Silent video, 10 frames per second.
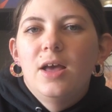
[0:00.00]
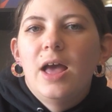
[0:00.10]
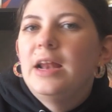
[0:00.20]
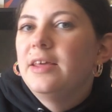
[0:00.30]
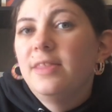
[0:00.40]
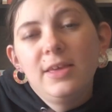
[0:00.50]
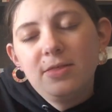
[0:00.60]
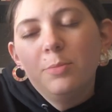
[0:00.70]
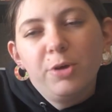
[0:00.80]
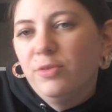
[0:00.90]
and I think
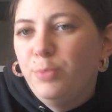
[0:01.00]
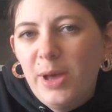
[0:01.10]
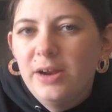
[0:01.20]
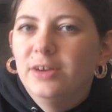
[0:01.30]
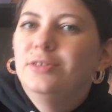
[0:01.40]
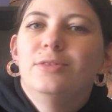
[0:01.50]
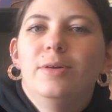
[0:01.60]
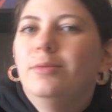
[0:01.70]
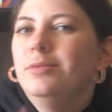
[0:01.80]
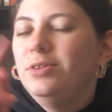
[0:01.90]
the book was better,
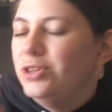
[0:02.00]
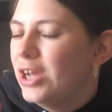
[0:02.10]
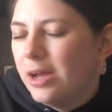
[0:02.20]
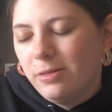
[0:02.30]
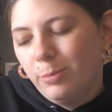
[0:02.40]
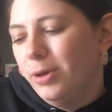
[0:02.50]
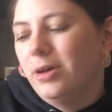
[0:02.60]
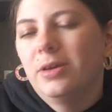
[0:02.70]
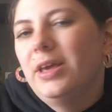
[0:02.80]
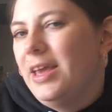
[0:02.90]
so check out the
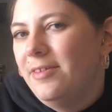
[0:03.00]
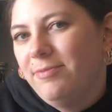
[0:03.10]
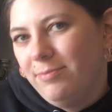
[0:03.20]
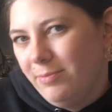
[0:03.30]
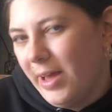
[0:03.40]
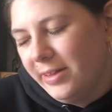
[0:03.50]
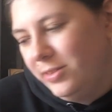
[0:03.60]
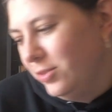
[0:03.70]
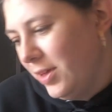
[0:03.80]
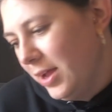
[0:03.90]
book if that's
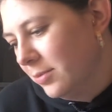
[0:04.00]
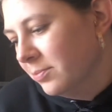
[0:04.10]
your thing.